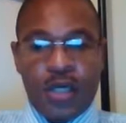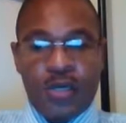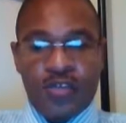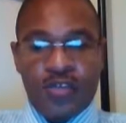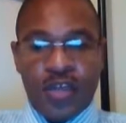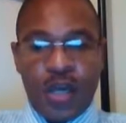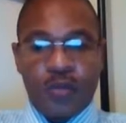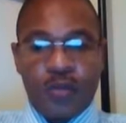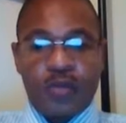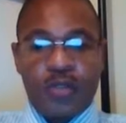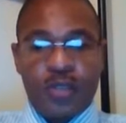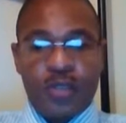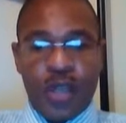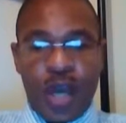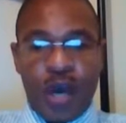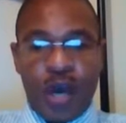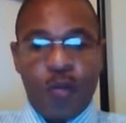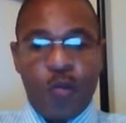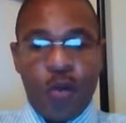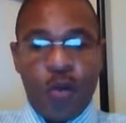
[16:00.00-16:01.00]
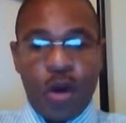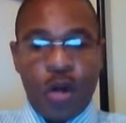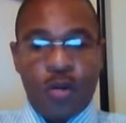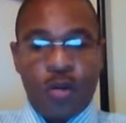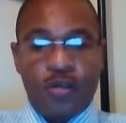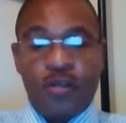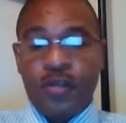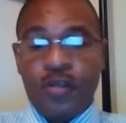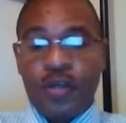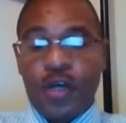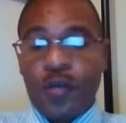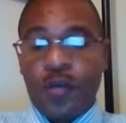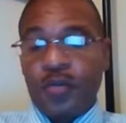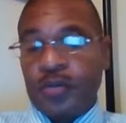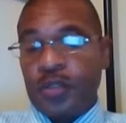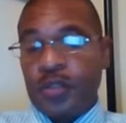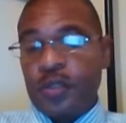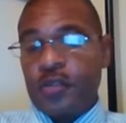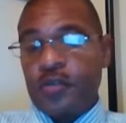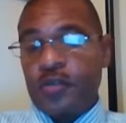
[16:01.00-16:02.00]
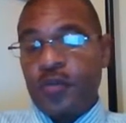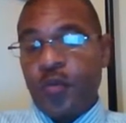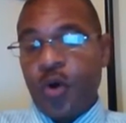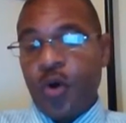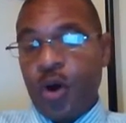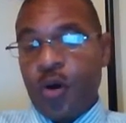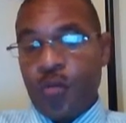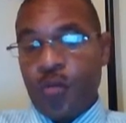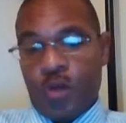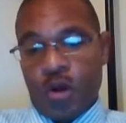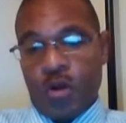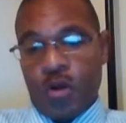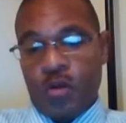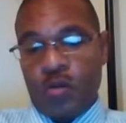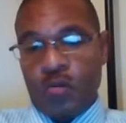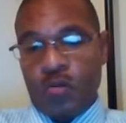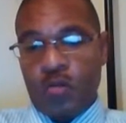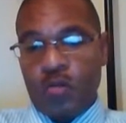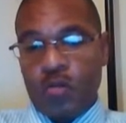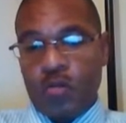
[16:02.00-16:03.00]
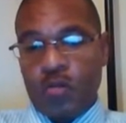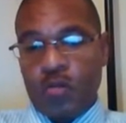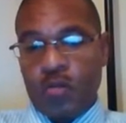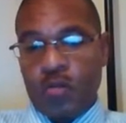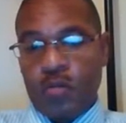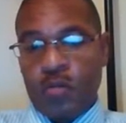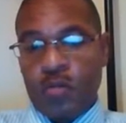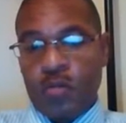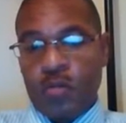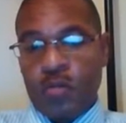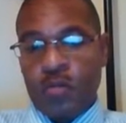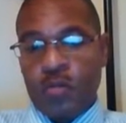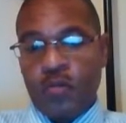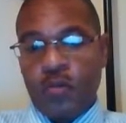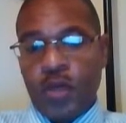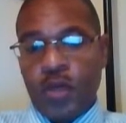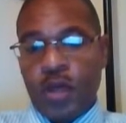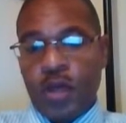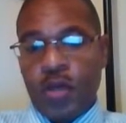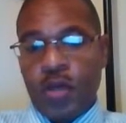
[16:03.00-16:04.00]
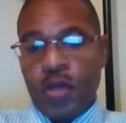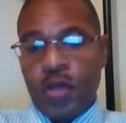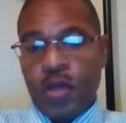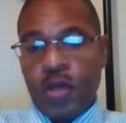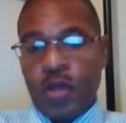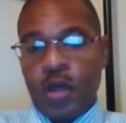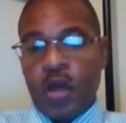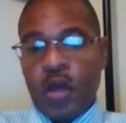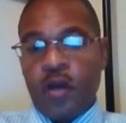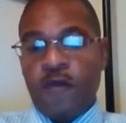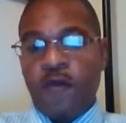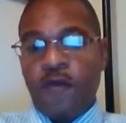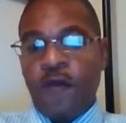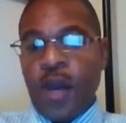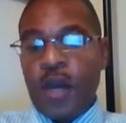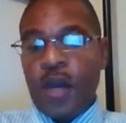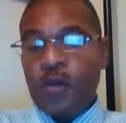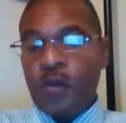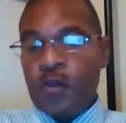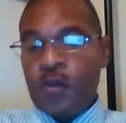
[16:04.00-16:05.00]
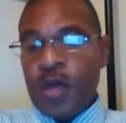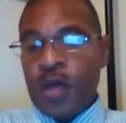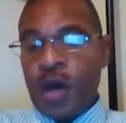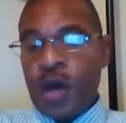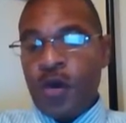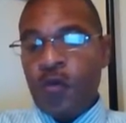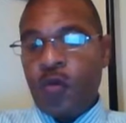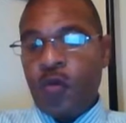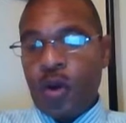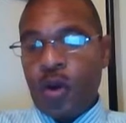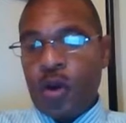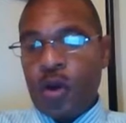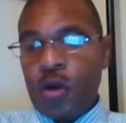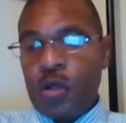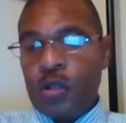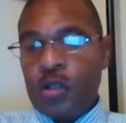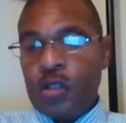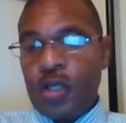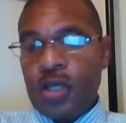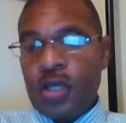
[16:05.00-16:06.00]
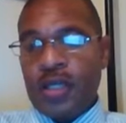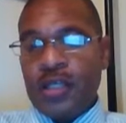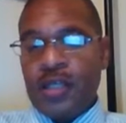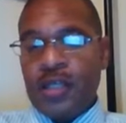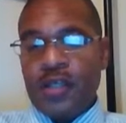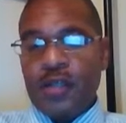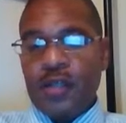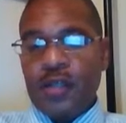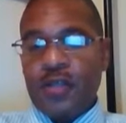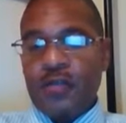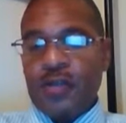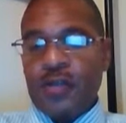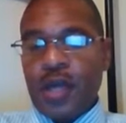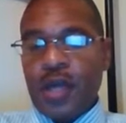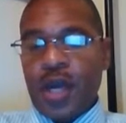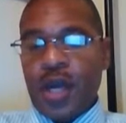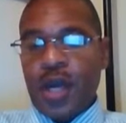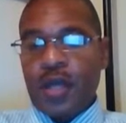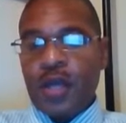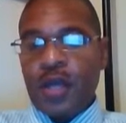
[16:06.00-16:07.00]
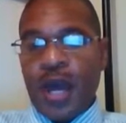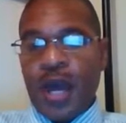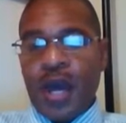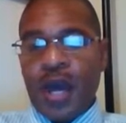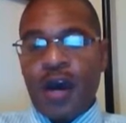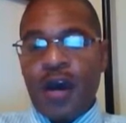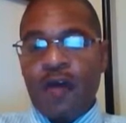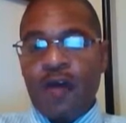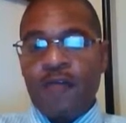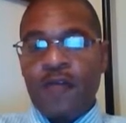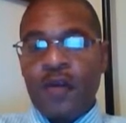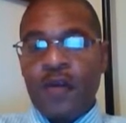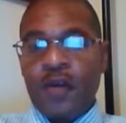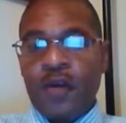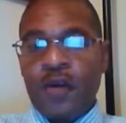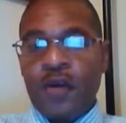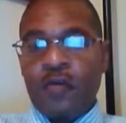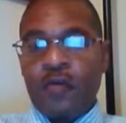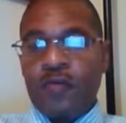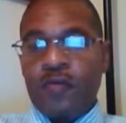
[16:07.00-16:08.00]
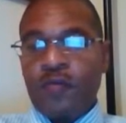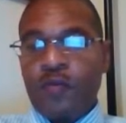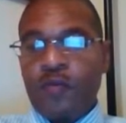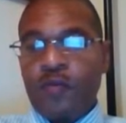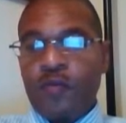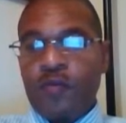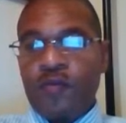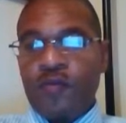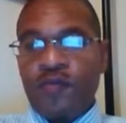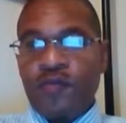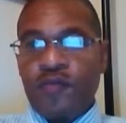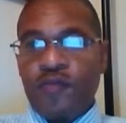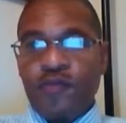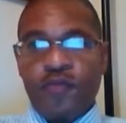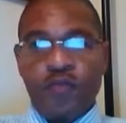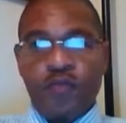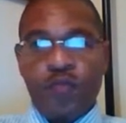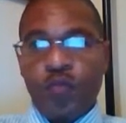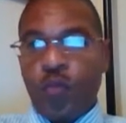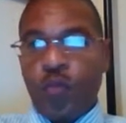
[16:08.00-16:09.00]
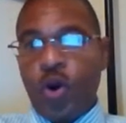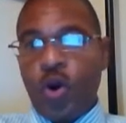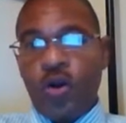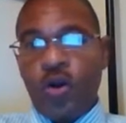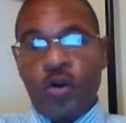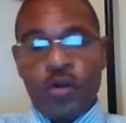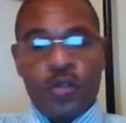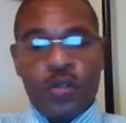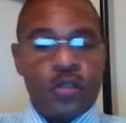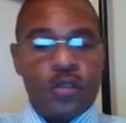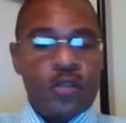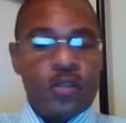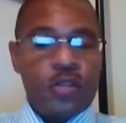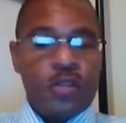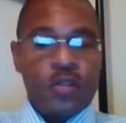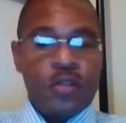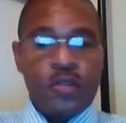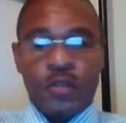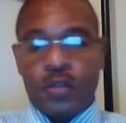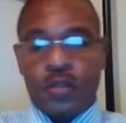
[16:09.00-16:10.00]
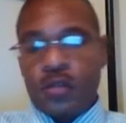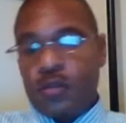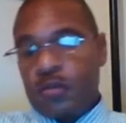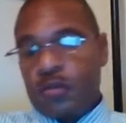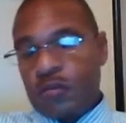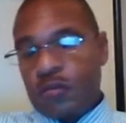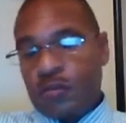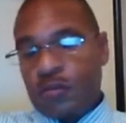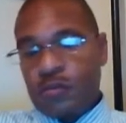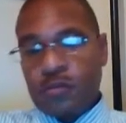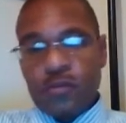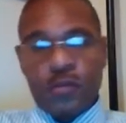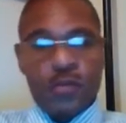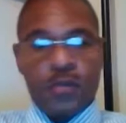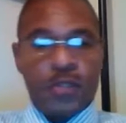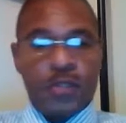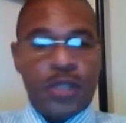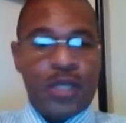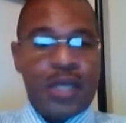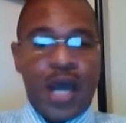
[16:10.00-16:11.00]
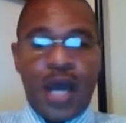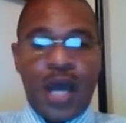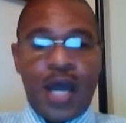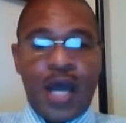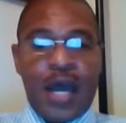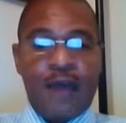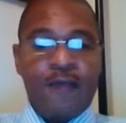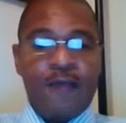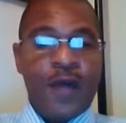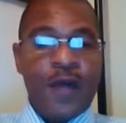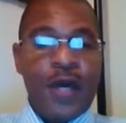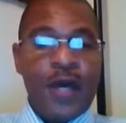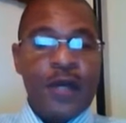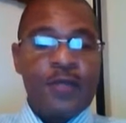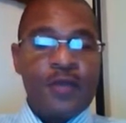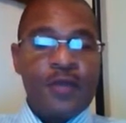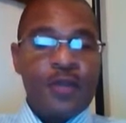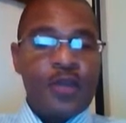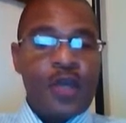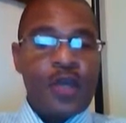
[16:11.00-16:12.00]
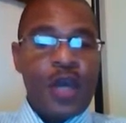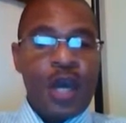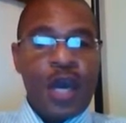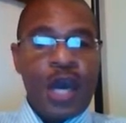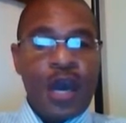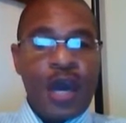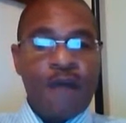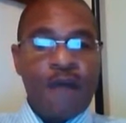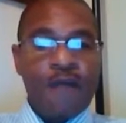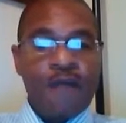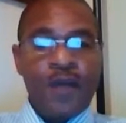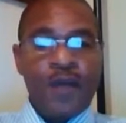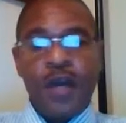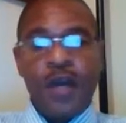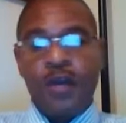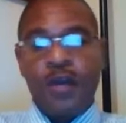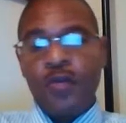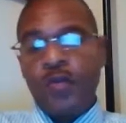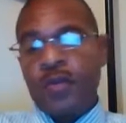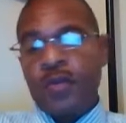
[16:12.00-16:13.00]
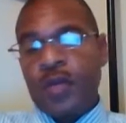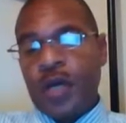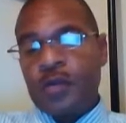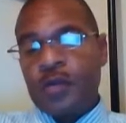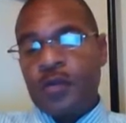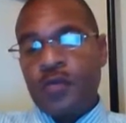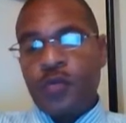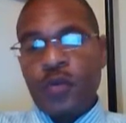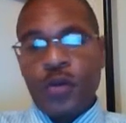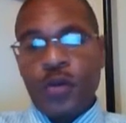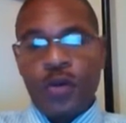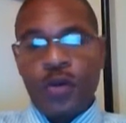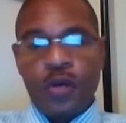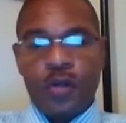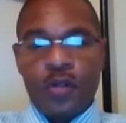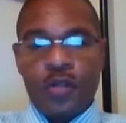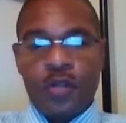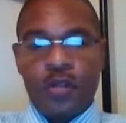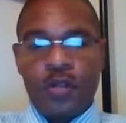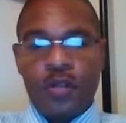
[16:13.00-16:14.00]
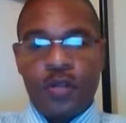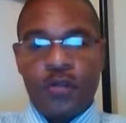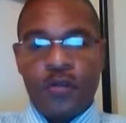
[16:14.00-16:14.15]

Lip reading: His name was Sam Walton. The company is Walmart. Okay? Faith without works. You can't have works and not have faith, and you can't have faith without the works.